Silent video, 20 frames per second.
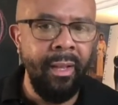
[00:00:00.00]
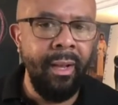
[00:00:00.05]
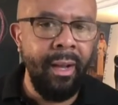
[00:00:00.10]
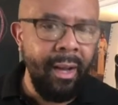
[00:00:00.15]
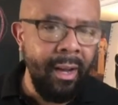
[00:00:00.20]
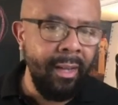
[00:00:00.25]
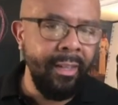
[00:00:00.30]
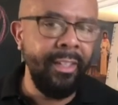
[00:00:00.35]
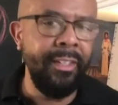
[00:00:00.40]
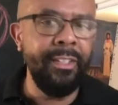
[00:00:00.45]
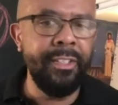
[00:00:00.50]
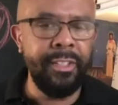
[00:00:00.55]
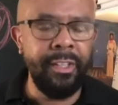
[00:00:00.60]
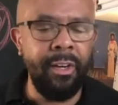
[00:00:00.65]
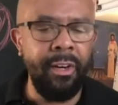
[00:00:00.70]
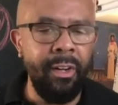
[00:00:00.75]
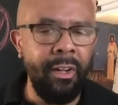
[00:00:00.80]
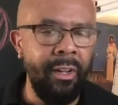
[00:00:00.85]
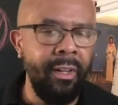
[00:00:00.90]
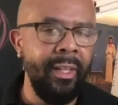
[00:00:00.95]

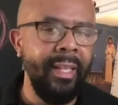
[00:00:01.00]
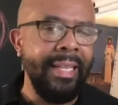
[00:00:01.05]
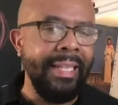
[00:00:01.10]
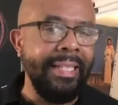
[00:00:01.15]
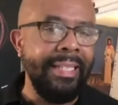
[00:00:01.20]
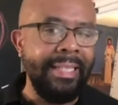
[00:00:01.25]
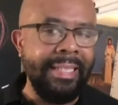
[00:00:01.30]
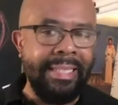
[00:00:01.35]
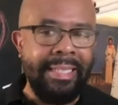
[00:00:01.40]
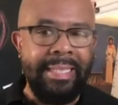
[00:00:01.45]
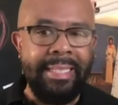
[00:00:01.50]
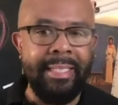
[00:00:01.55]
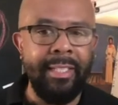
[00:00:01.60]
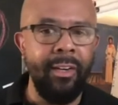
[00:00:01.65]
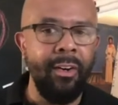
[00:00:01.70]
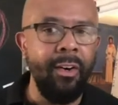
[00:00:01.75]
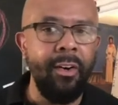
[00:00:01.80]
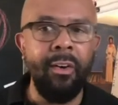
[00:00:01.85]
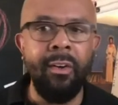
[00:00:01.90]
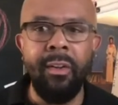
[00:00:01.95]
Uninstall and delete
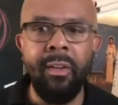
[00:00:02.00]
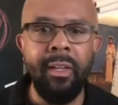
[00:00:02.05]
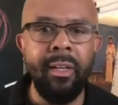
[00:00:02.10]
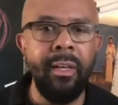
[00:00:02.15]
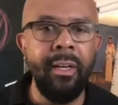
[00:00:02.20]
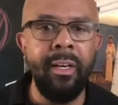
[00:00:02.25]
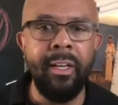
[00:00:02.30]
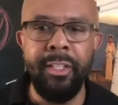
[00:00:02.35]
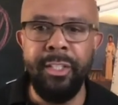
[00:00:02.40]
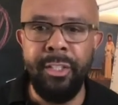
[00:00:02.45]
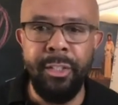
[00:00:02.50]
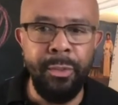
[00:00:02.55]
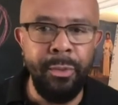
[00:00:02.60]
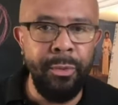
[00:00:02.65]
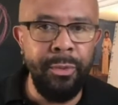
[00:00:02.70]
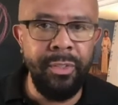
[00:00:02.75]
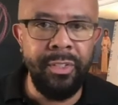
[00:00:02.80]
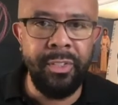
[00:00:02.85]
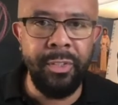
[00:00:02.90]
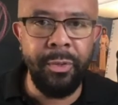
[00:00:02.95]
all
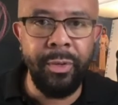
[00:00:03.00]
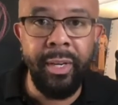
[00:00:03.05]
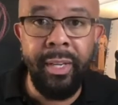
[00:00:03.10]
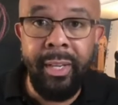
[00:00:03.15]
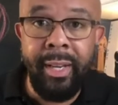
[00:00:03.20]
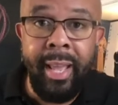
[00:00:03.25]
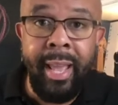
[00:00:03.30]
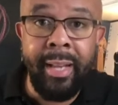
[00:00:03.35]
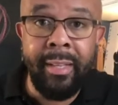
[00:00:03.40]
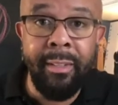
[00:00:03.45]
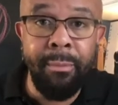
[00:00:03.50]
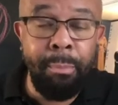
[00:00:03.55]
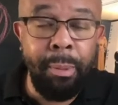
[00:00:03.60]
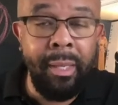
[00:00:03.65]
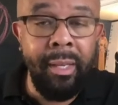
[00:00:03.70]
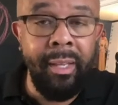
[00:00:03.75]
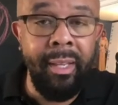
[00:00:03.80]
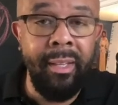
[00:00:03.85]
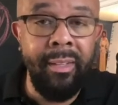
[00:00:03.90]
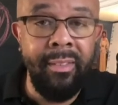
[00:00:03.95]
unused or inactive
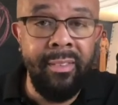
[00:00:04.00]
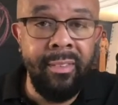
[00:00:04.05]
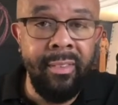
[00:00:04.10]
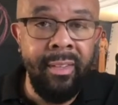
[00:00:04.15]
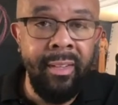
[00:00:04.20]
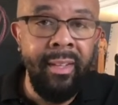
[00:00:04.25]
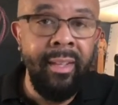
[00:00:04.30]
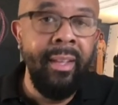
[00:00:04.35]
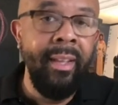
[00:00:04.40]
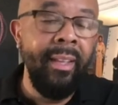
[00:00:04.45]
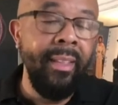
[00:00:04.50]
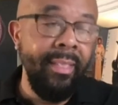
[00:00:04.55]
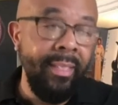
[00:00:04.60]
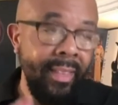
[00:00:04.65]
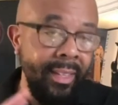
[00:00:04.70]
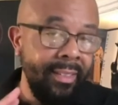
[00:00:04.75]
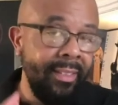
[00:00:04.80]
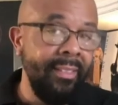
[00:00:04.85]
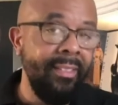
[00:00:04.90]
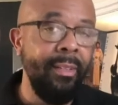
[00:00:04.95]
plugins.
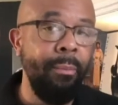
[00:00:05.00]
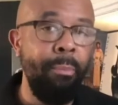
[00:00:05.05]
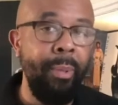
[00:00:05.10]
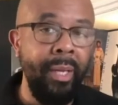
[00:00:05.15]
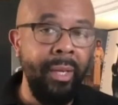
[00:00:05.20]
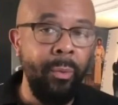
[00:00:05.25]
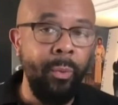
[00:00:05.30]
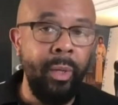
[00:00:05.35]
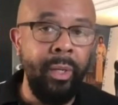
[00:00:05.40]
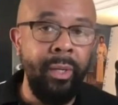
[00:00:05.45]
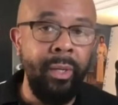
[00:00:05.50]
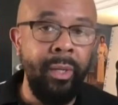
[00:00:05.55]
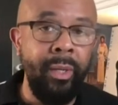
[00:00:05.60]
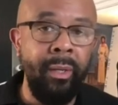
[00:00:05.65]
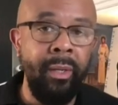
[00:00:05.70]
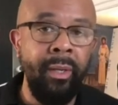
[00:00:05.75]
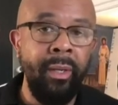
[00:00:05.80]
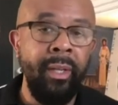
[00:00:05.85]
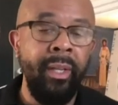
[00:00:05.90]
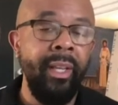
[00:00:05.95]
This is a big one.
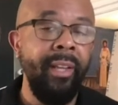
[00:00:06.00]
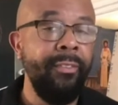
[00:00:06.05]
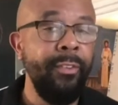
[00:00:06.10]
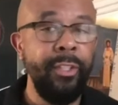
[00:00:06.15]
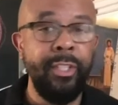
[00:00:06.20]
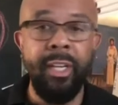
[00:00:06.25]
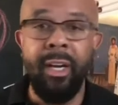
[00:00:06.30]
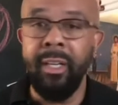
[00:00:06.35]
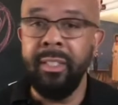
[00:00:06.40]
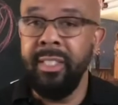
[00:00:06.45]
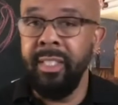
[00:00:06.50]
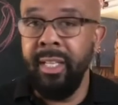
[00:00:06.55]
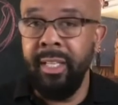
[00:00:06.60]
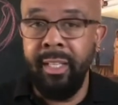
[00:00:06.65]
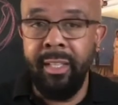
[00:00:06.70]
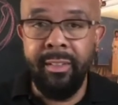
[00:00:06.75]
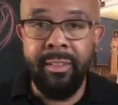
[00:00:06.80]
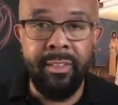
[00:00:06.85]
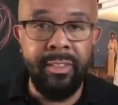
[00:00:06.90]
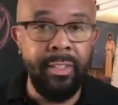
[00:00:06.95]
If you talk to
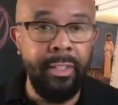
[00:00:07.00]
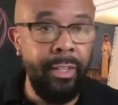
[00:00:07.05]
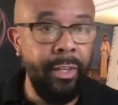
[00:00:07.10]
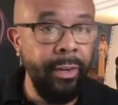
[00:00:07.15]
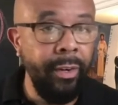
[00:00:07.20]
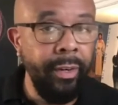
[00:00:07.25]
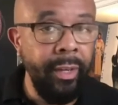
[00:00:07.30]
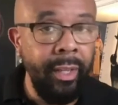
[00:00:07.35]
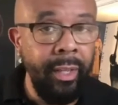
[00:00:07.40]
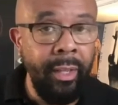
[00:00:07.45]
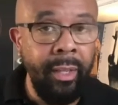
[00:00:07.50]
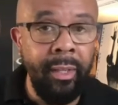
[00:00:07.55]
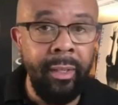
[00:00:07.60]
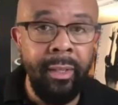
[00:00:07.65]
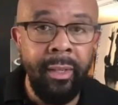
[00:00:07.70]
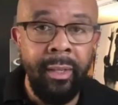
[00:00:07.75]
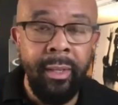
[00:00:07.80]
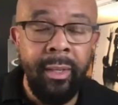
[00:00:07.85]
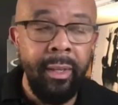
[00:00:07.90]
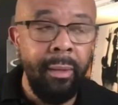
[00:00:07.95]
any of the security
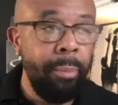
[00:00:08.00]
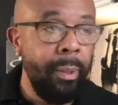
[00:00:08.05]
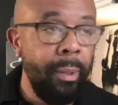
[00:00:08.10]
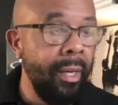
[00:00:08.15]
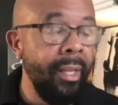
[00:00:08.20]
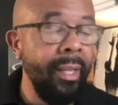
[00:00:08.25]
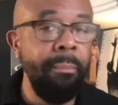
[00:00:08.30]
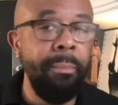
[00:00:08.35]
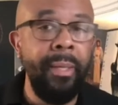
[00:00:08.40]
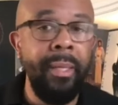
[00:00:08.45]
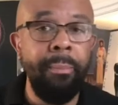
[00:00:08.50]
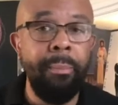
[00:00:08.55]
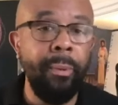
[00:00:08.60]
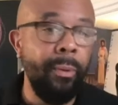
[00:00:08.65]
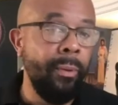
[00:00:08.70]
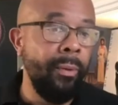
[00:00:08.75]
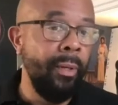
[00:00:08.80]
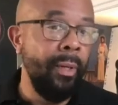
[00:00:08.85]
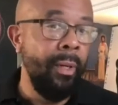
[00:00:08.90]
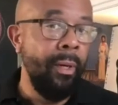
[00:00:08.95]
plugin people,
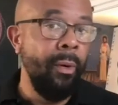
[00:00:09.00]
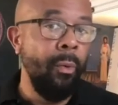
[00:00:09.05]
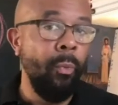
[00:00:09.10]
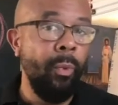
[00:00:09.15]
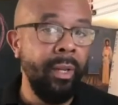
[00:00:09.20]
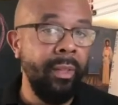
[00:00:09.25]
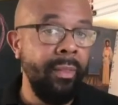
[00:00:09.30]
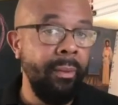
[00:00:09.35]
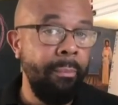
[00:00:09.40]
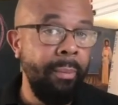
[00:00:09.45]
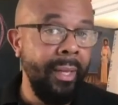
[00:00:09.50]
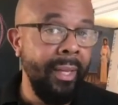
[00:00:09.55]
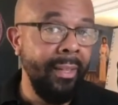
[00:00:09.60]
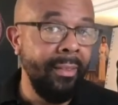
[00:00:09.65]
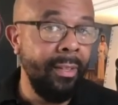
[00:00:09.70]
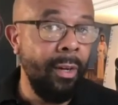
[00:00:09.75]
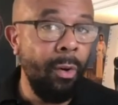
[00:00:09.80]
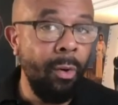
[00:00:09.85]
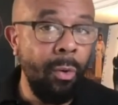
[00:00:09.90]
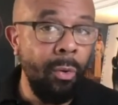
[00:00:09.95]
one of the biggest
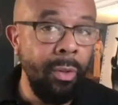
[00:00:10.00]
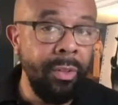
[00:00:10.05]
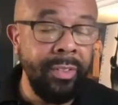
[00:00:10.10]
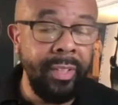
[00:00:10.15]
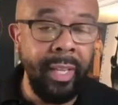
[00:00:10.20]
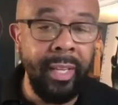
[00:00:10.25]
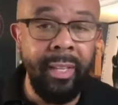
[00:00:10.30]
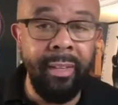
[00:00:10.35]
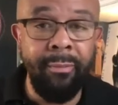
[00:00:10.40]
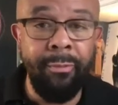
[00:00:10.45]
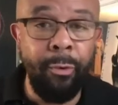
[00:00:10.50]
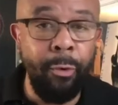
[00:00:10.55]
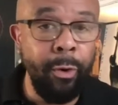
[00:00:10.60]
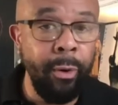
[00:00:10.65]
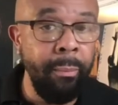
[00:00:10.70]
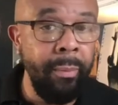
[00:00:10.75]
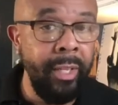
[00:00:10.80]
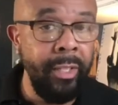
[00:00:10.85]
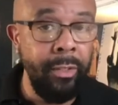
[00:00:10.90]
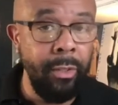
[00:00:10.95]
holes that can
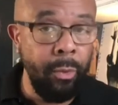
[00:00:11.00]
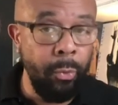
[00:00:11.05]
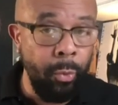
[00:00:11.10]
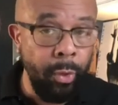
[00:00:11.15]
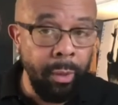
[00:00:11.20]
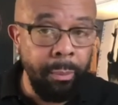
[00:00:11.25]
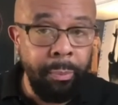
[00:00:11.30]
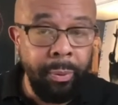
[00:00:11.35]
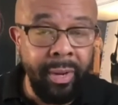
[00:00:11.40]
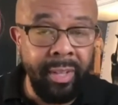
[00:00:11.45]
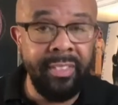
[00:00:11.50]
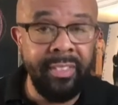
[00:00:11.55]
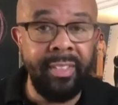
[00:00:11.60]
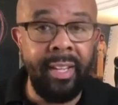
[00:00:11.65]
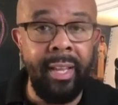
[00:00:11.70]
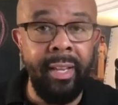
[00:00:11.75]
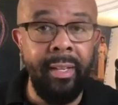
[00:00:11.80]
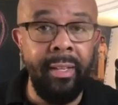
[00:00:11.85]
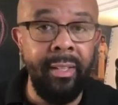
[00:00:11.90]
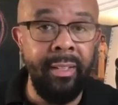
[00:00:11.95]
form in your WordPress
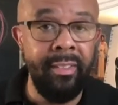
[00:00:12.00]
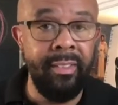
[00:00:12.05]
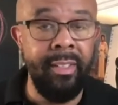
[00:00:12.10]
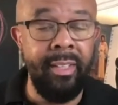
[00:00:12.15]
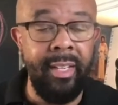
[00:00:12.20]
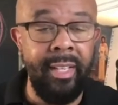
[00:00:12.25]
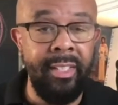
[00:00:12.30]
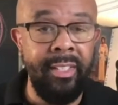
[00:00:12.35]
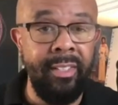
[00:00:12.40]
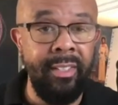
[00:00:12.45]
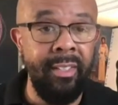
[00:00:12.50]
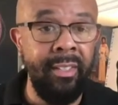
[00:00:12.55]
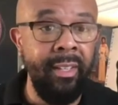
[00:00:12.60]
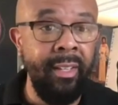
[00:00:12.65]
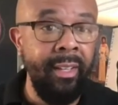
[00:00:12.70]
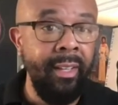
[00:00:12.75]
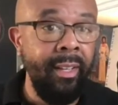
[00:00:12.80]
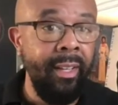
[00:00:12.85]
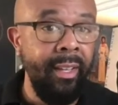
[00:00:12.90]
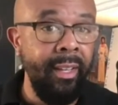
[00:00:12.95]
site installation
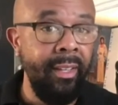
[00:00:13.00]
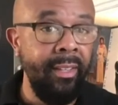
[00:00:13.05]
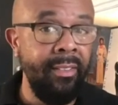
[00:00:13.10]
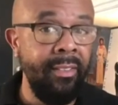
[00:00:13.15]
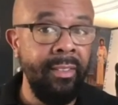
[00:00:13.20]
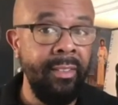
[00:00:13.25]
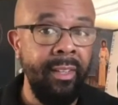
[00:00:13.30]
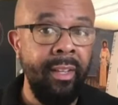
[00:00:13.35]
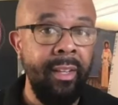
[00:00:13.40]
is